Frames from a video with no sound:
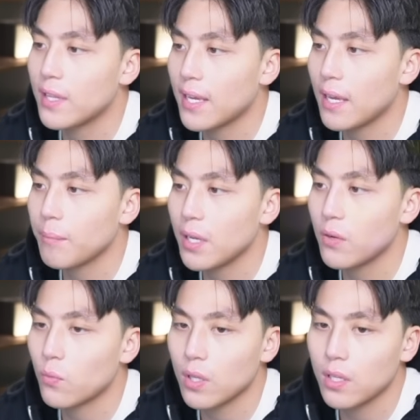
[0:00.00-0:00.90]
The game
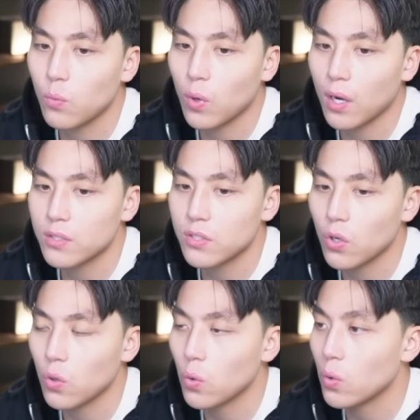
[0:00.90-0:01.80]
plan really was the
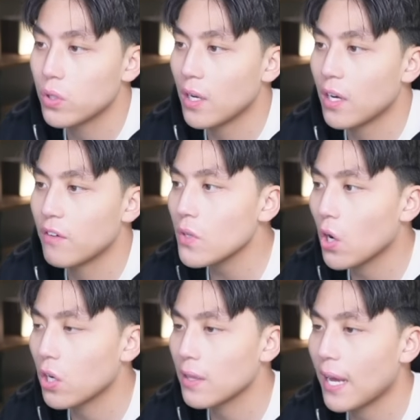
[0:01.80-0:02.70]
hold of
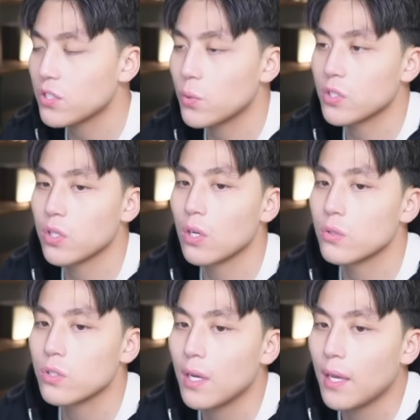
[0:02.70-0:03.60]
our last week's
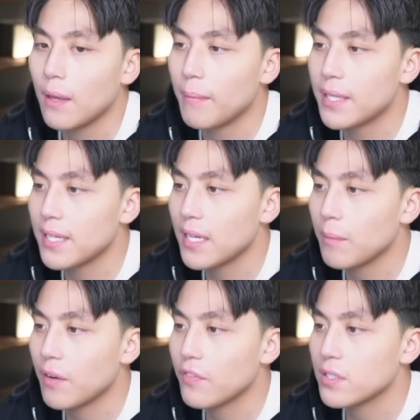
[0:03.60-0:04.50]
lows. Maintain
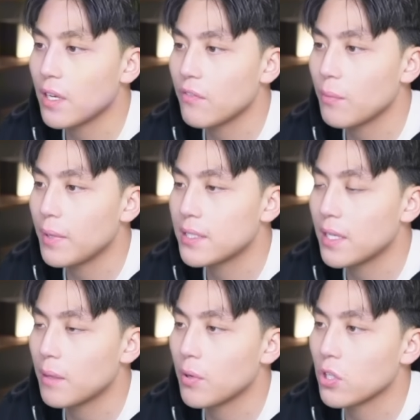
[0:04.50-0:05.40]
above this level,
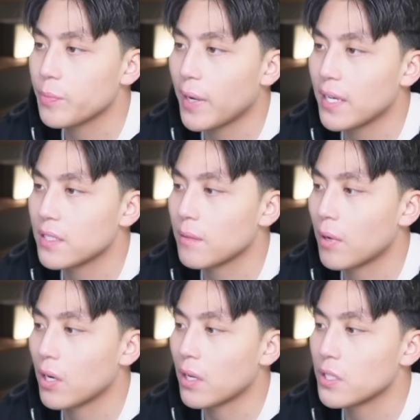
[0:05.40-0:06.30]
maintain a bullish bias in the
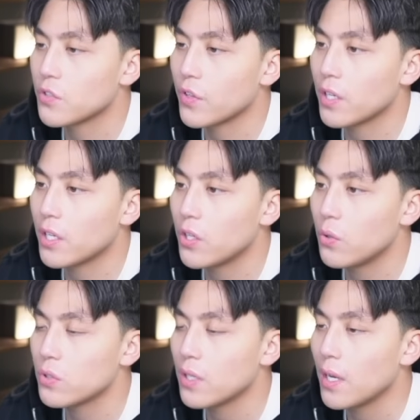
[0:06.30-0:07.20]
markets. For the
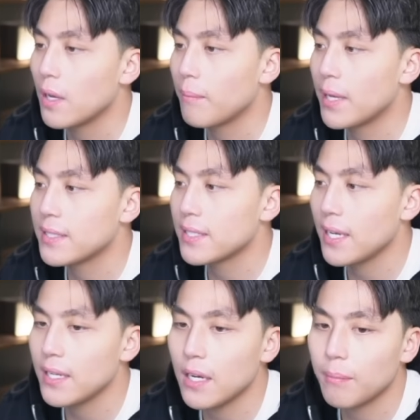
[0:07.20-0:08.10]
Qs,
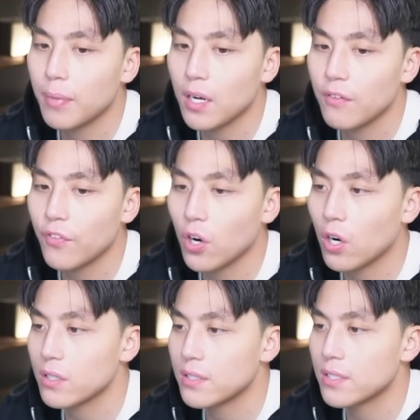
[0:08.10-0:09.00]
maintain above
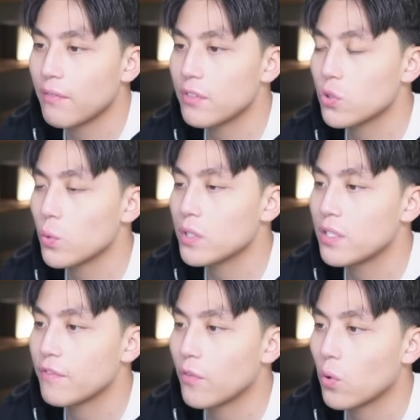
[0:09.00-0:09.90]
our
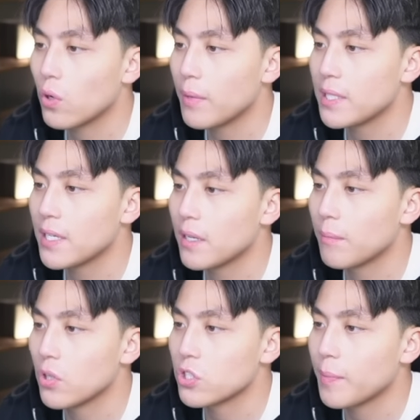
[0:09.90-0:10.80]
724, maintain a
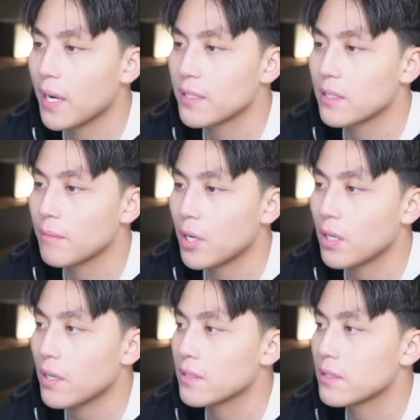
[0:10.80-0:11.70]
bullish bias in the
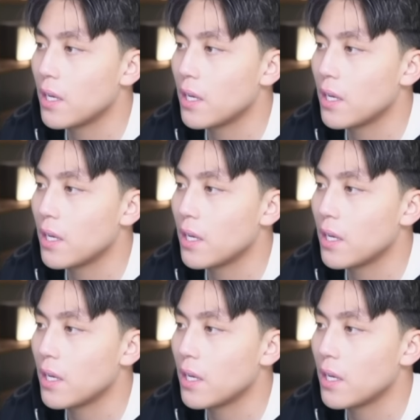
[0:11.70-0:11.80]
markets.